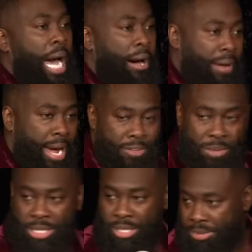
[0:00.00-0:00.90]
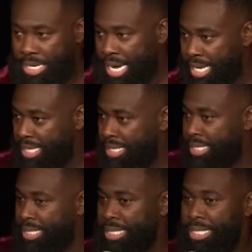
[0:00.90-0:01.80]
All right, everybody good with that?
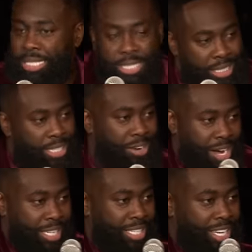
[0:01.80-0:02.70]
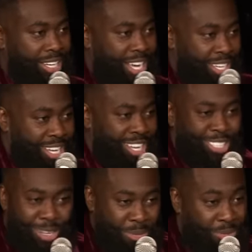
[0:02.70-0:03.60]
Yeah. All right, clown.
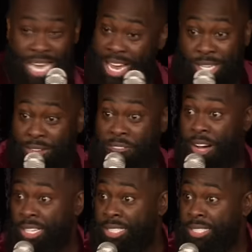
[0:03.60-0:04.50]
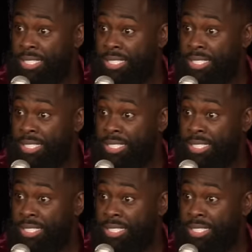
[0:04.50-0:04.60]
Some people are like, I don't give a fuck.